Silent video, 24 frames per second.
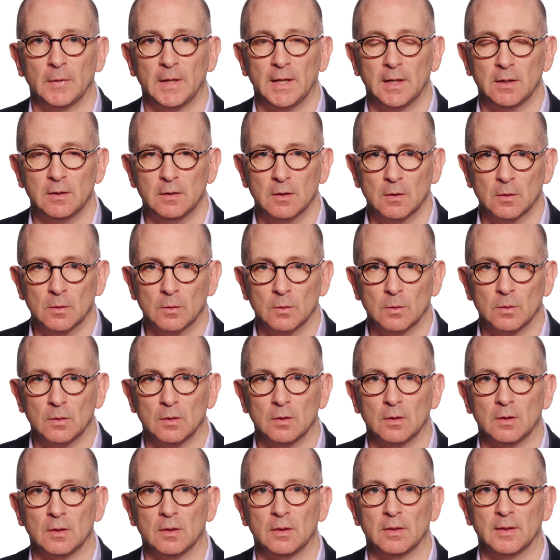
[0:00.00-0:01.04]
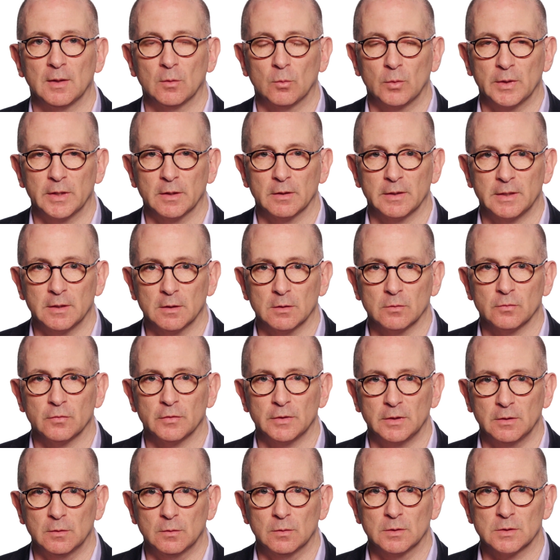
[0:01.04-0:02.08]
And know that we are here for
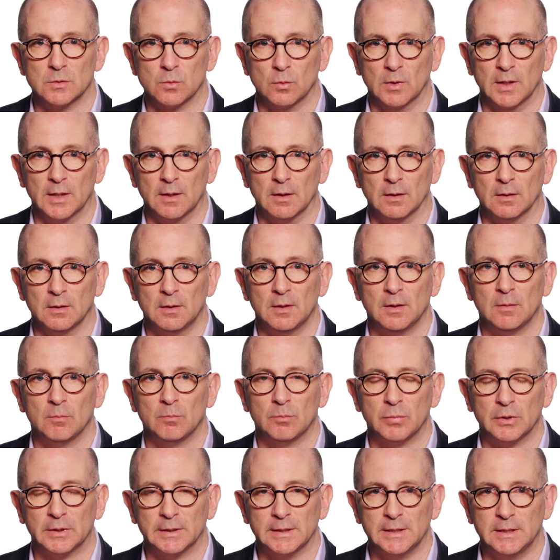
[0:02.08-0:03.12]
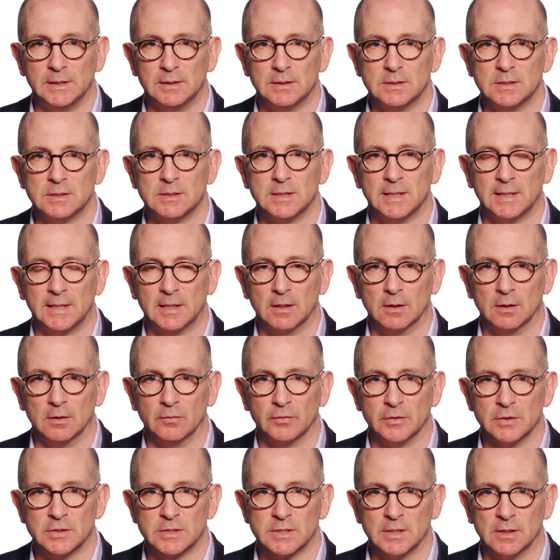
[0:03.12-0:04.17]
you as well. Please take care of
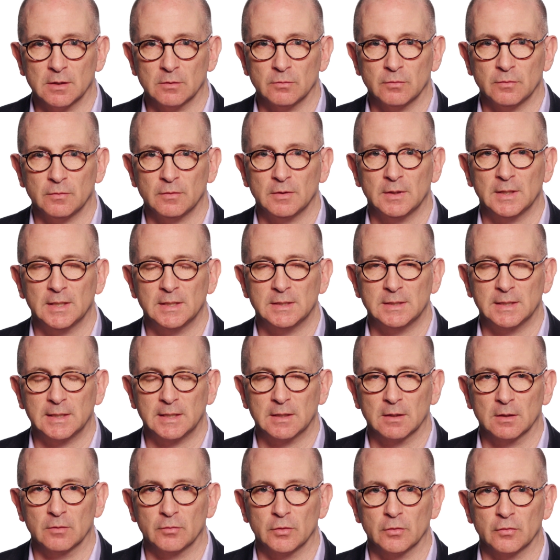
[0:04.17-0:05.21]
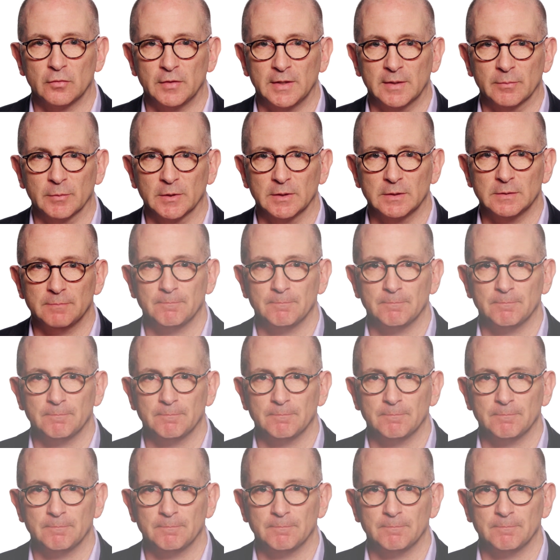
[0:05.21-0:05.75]
yourself and take care of your family.